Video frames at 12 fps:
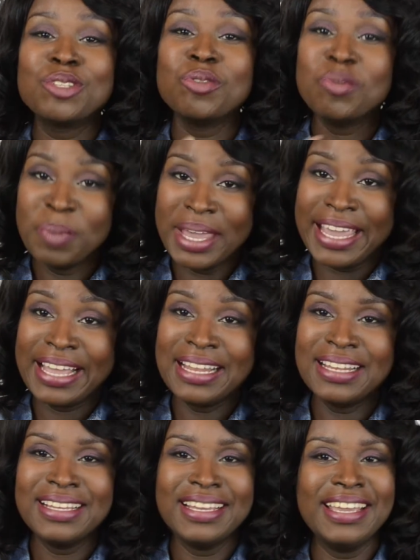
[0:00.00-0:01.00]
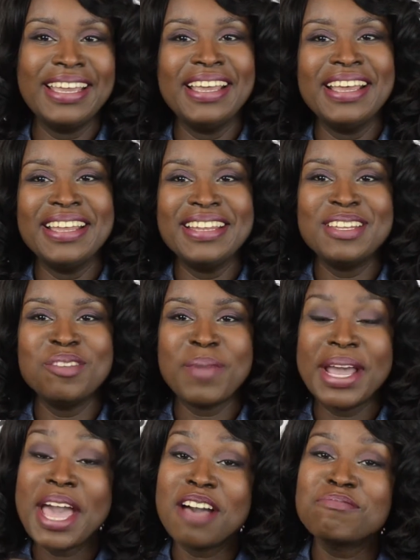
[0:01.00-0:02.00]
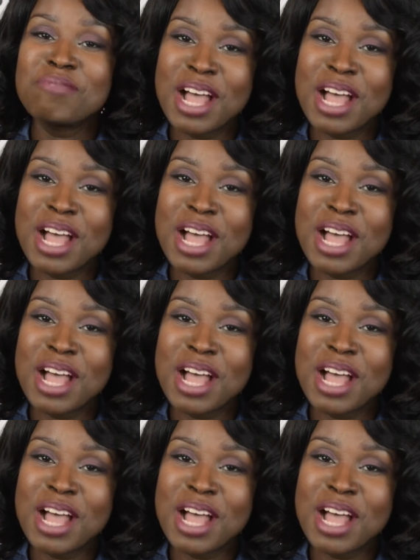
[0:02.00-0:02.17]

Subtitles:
too pale and you might have